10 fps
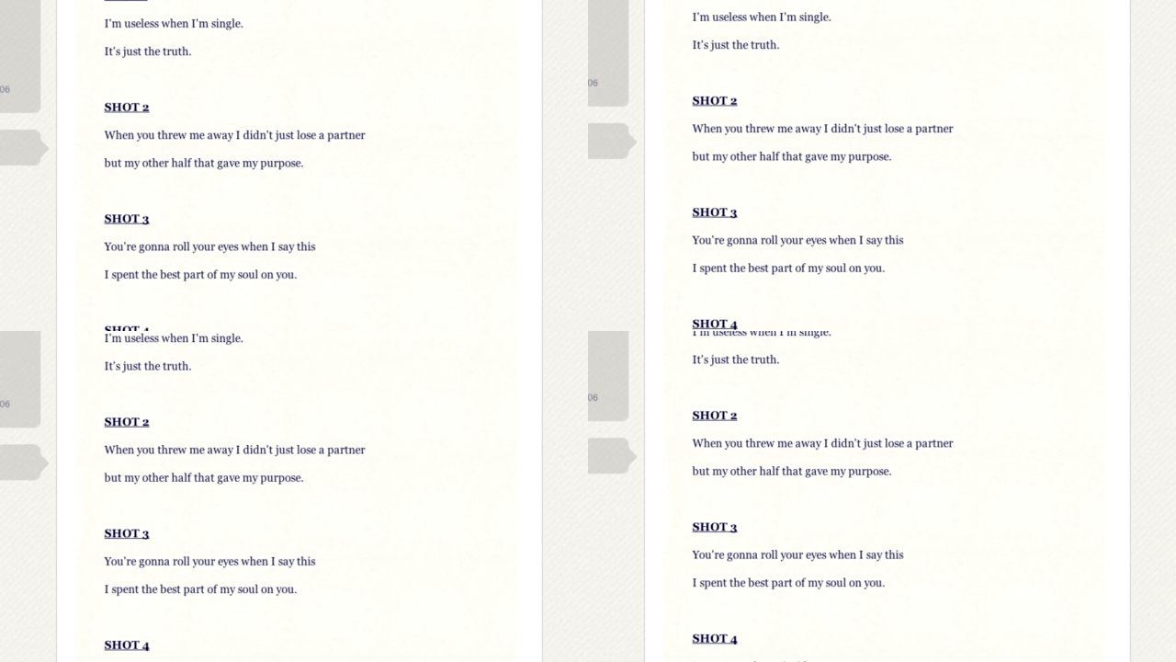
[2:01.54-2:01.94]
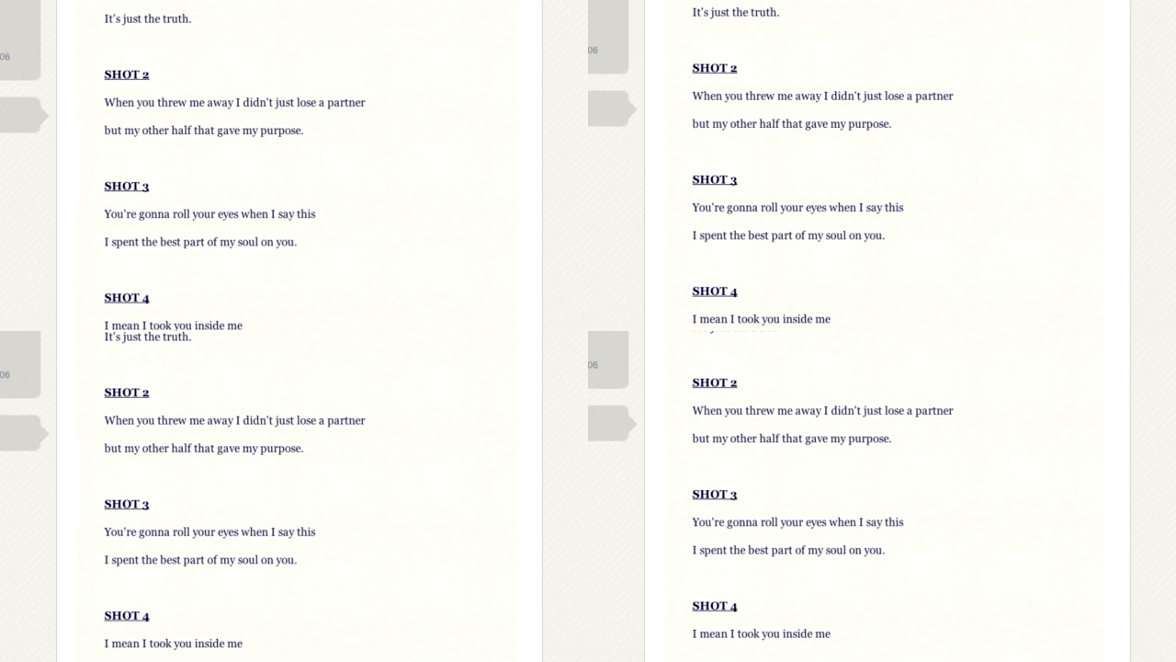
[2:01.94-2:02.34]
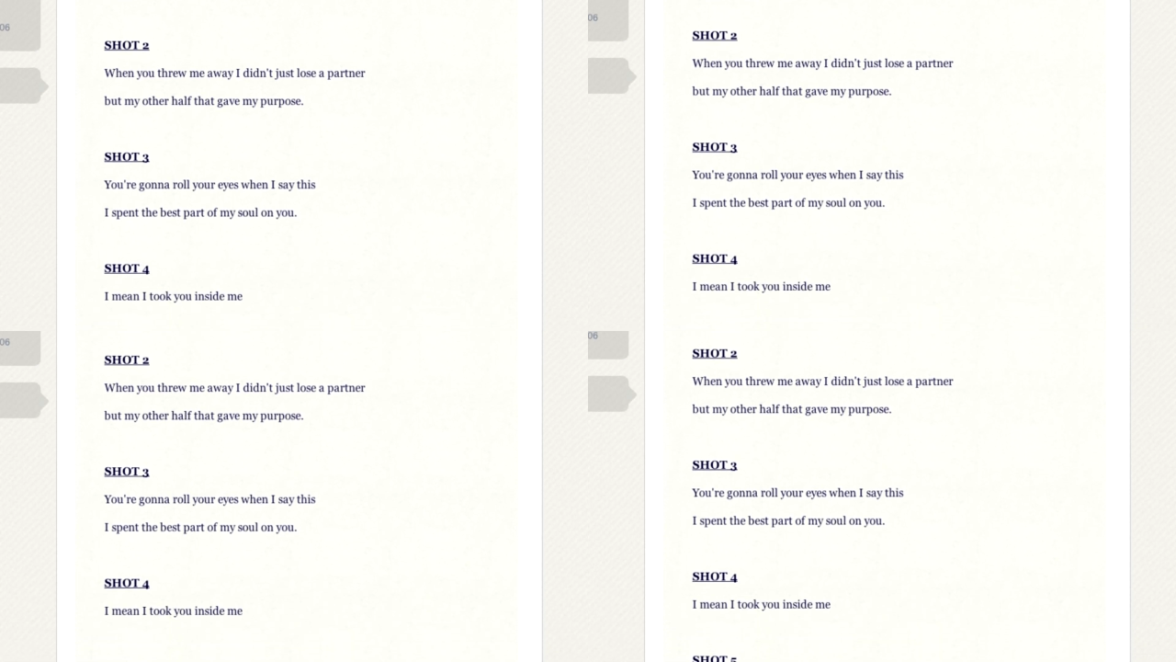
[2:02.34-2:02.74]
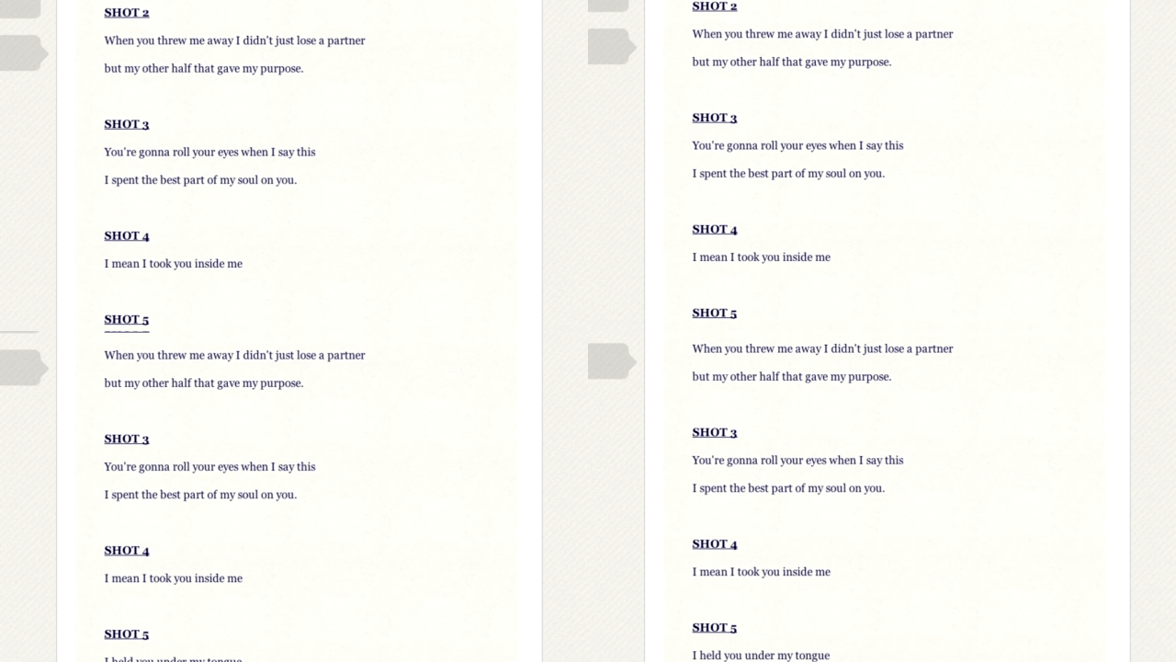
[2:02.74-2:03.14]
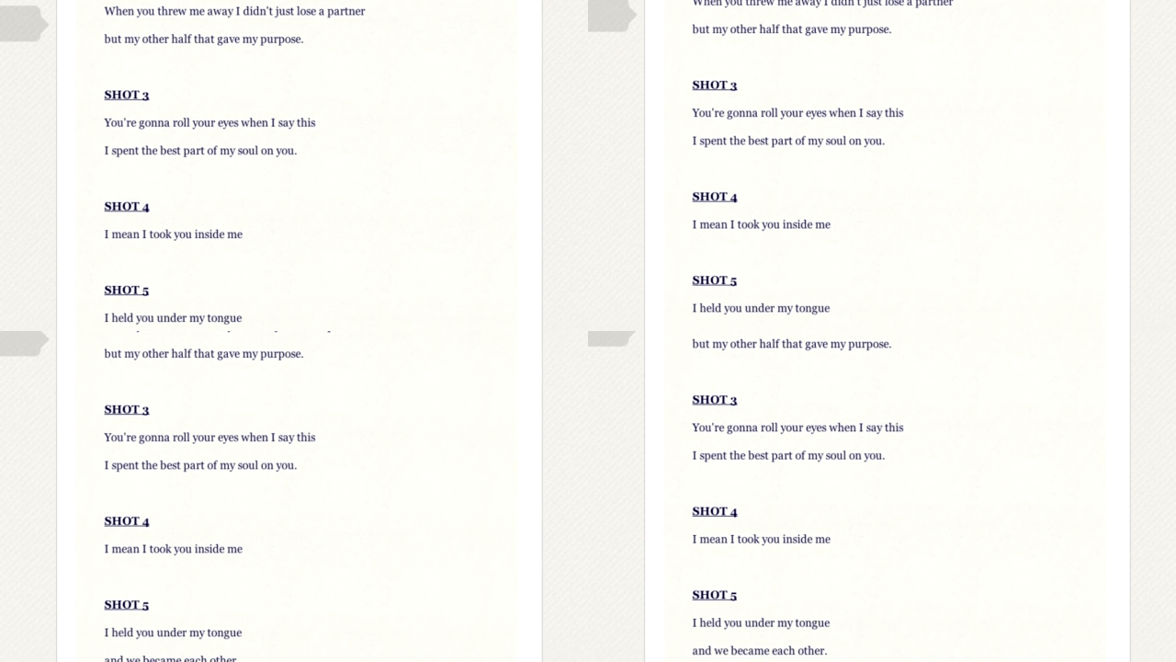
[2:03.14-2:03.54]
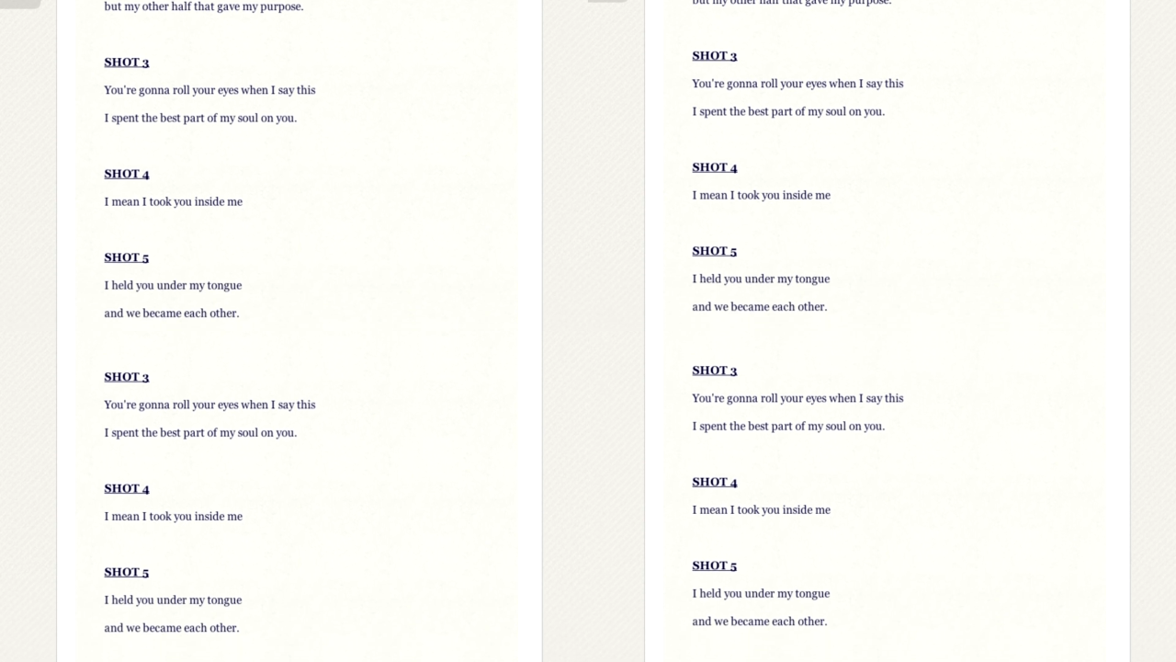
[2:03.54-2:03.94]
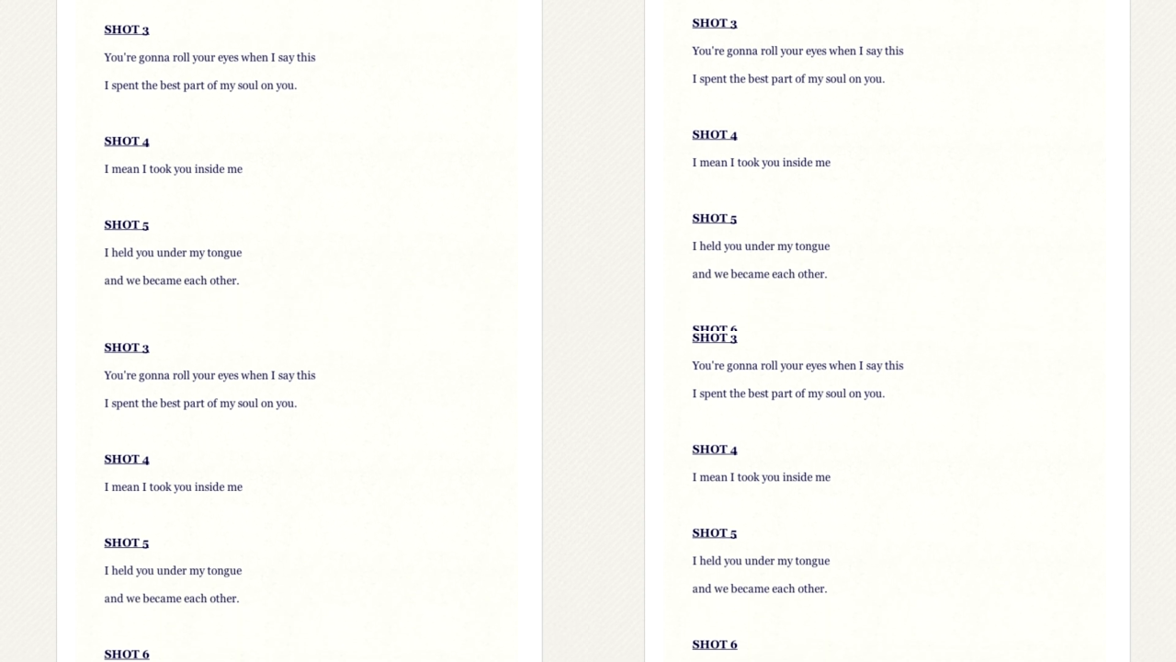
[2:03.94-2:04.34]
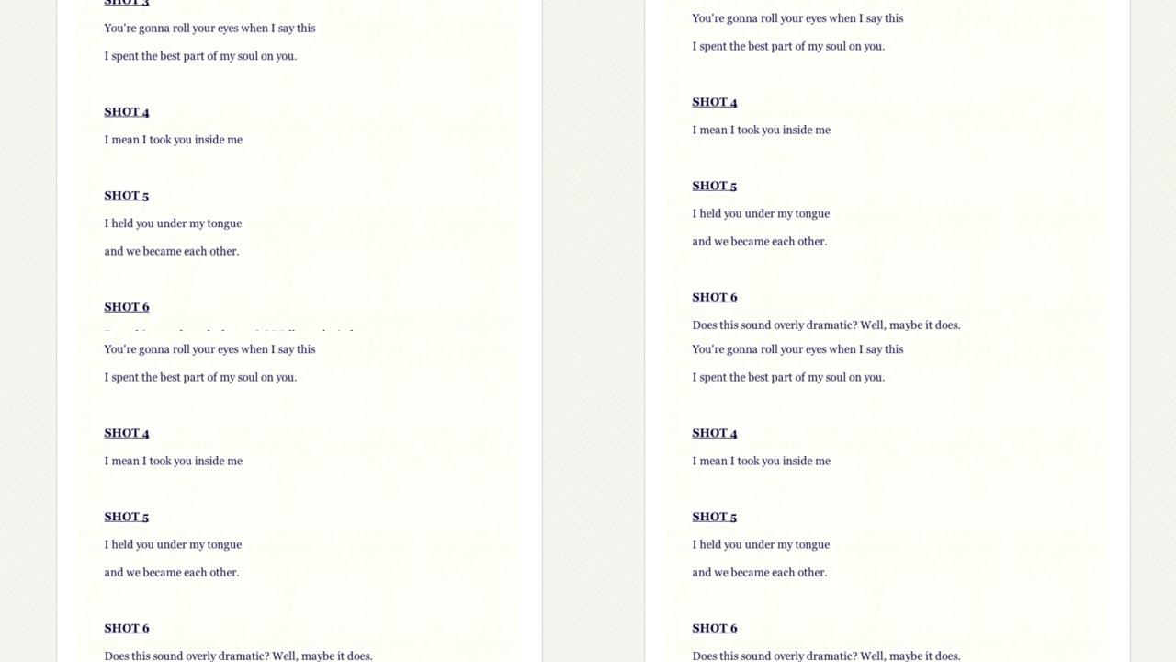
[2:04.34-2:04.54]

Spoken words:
No face is visible, so there are no lips to read.